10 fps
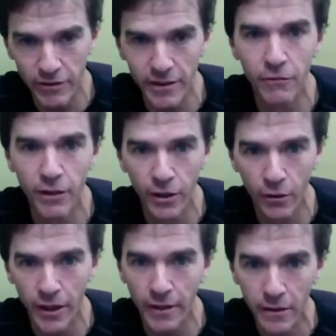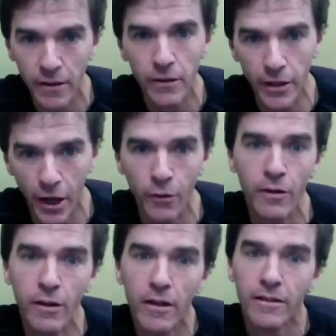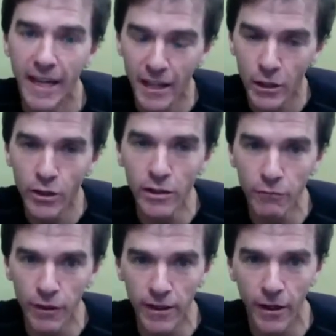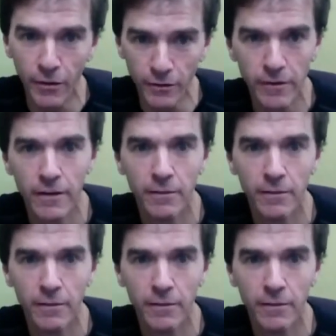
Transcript: you seen the video yet? No. Take a look at the video.